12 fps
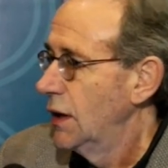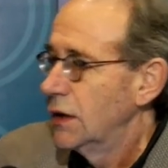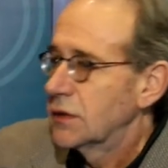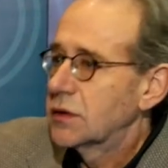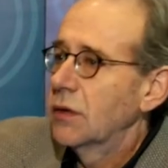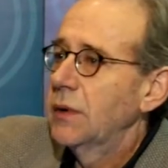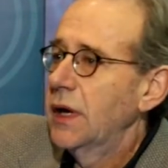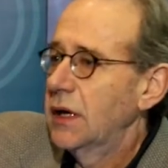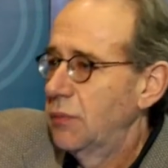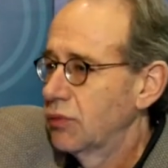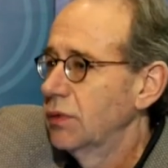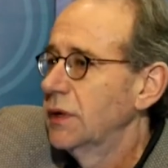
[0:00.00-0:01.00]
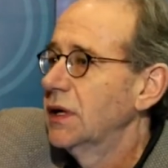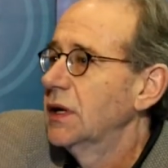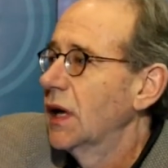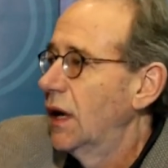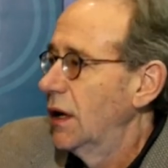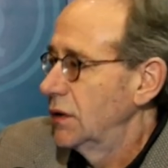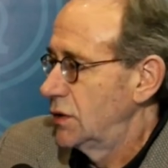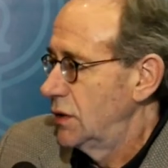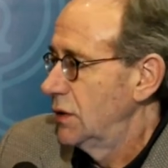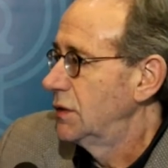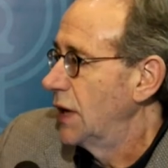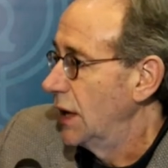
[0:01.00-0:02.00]
So we had a pretty
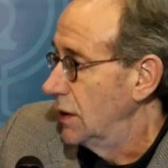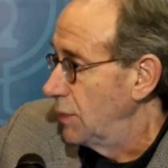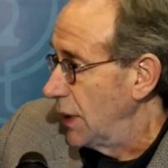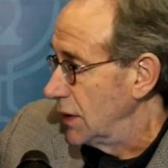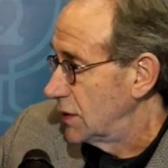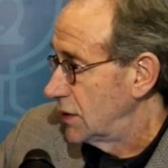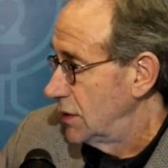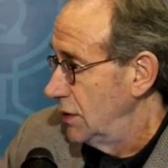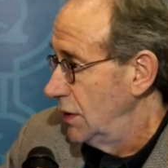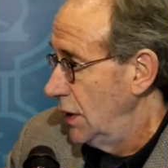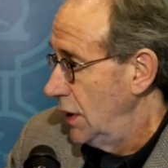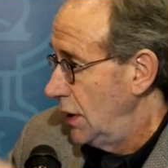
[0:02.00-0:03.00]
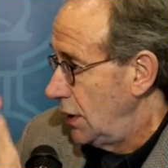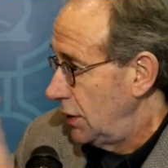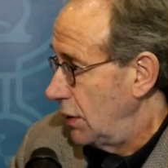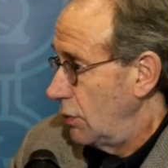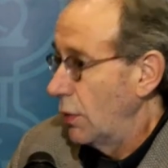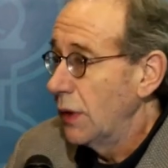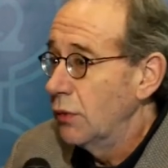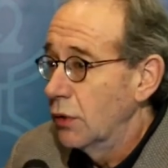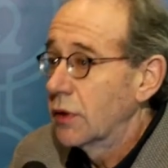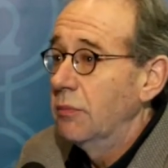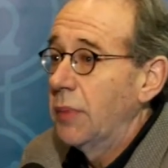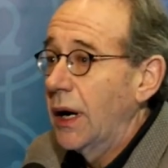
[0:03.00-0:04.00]
large database that we were
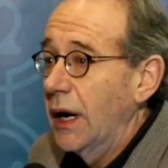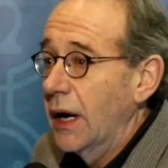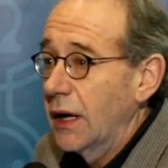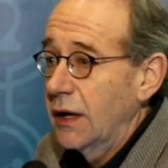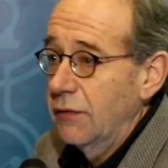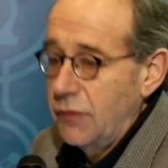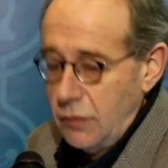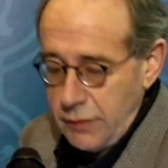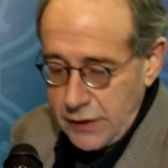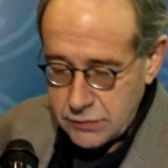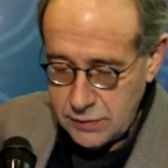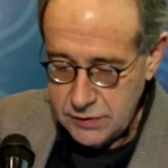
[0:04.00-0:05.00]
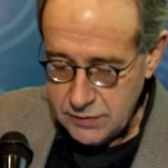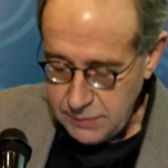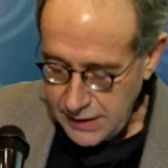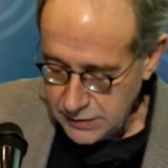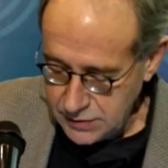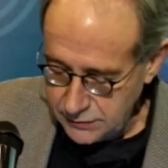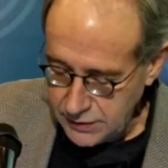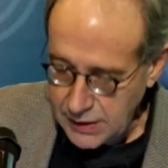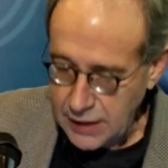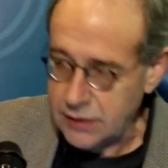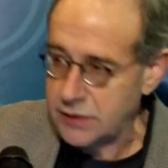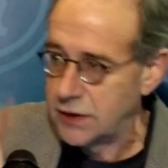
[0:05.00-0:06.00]
compiling for retrospective
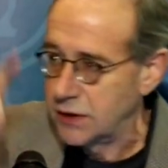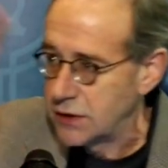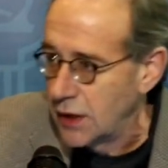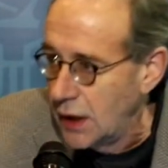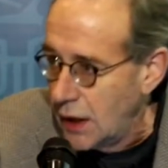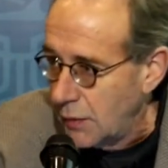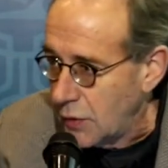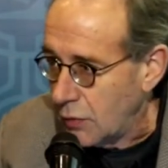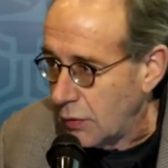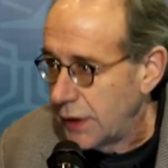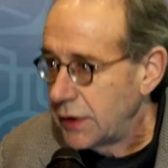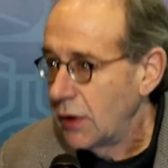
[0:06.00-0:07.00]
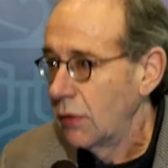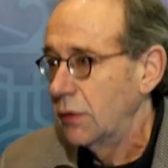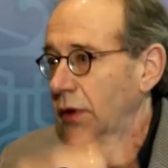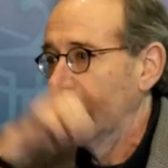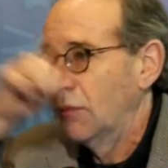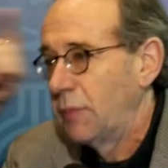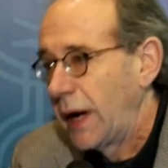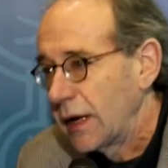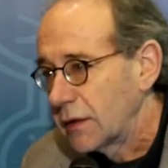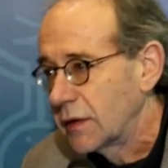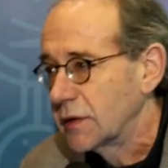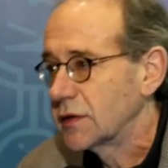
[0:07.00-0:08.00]
analysis. But right now I want to go
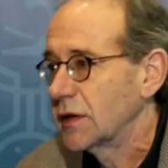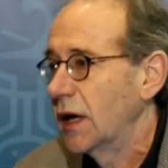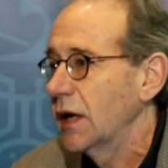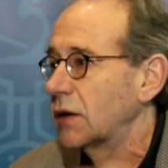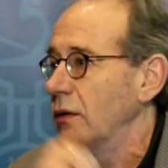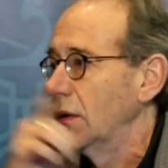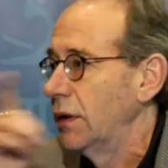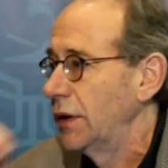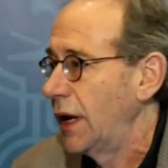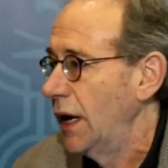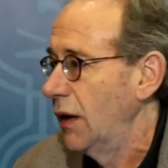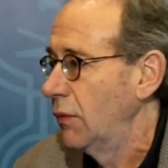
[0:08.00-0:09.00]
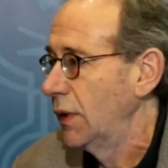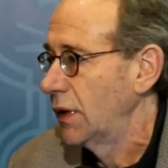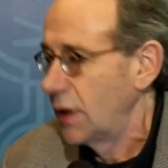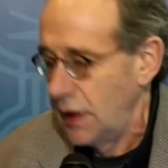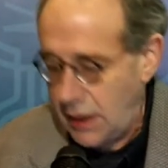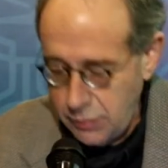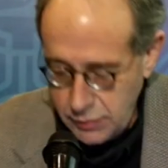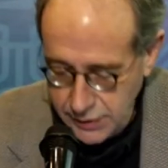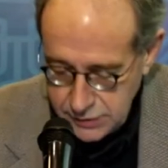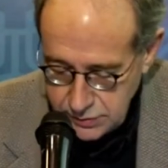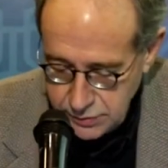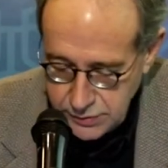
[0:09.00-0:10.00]
back to the cycle and how we
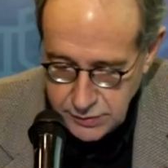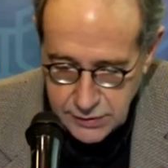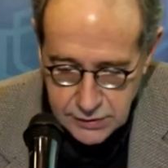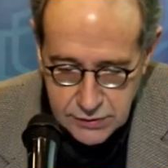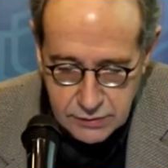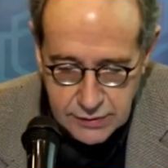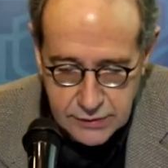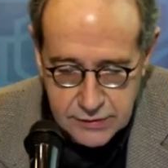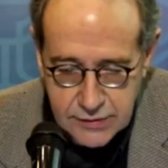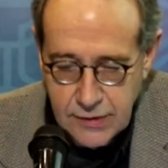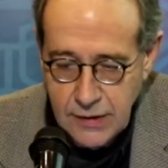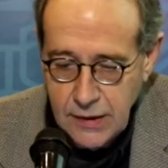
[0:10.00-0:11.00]
collaborated with the districts.